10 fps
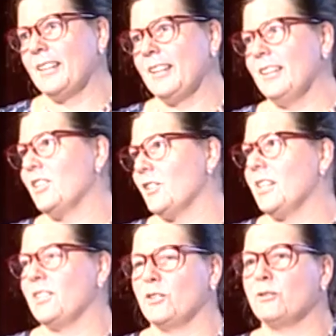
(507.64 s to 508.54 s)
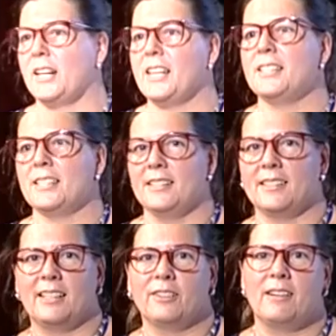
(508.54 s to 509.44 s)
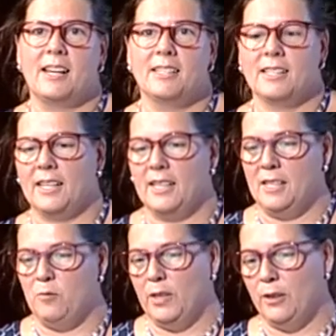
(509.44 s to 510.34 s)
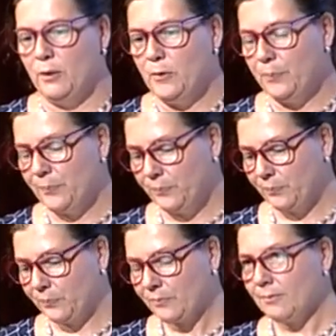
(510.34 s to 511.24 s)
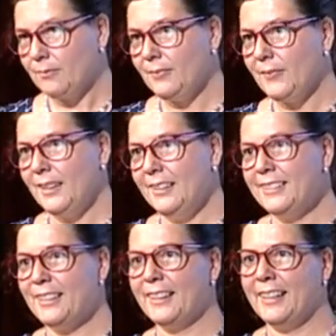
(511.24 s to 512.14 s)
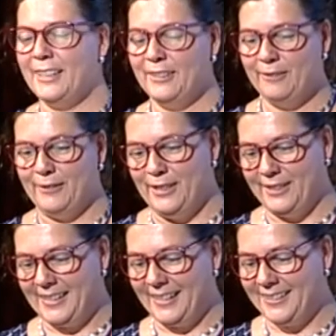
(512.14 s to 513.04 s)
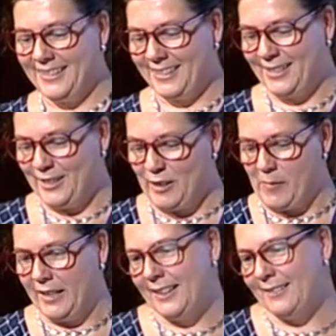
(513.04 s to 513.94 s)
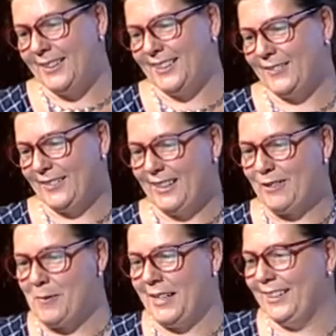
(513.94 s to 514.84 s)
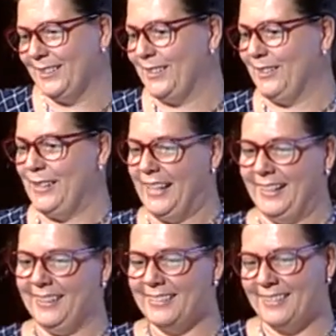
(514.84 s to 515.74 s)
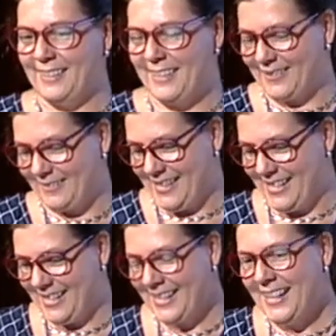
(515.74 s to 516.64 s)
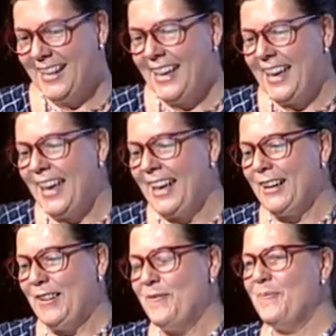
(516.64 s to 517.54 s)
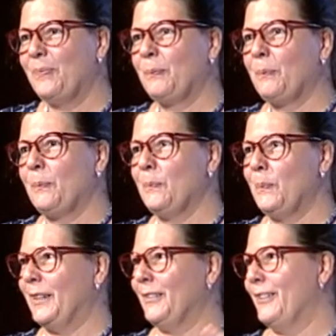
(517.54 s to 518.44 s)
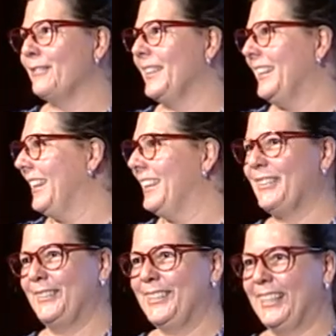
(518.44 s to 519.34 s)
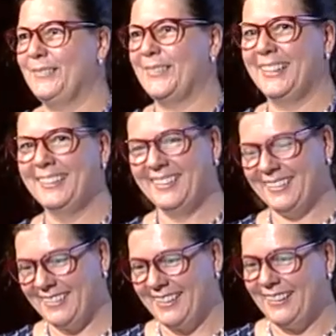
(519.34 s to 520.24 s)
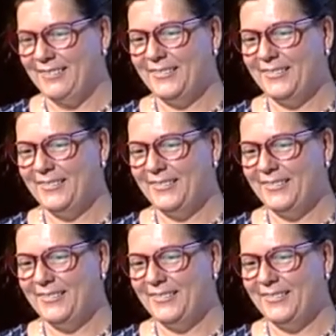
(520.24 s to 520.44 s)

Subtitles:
countries or regions that are ranging in the middle. So again, for the statisticians, you might love this, but everybody else, you'll hate it, so that's fine. But hopefully you get the concept, yeah?